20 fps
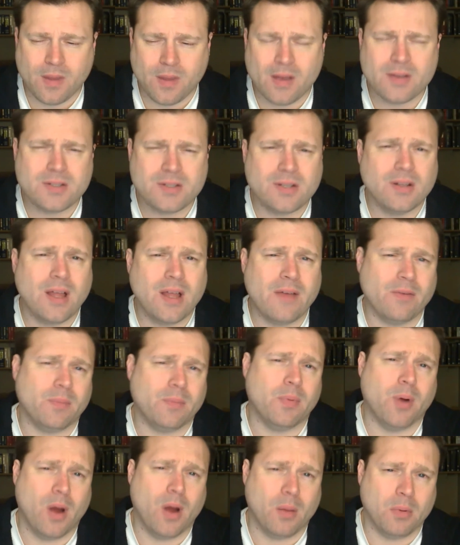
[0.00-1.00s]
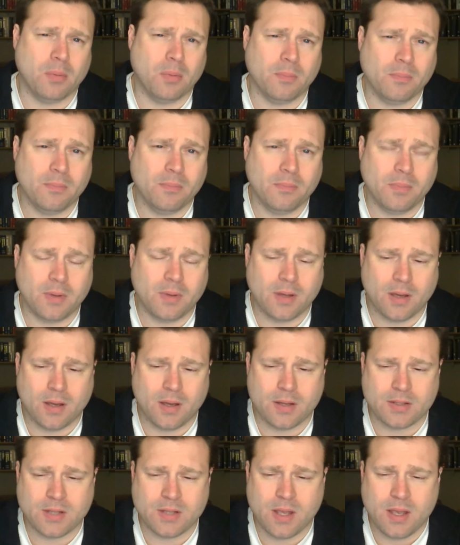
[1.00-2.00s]
I still have a problem.
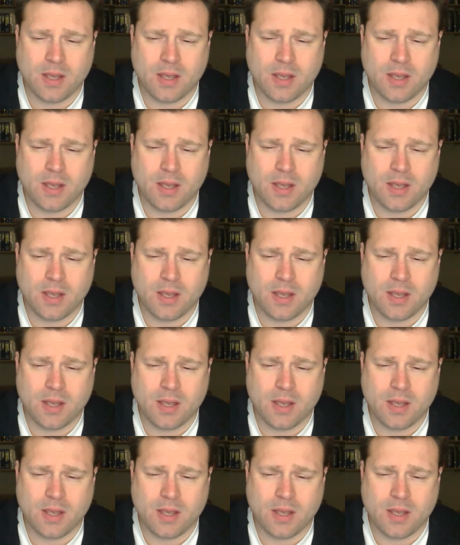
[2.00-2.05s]
Because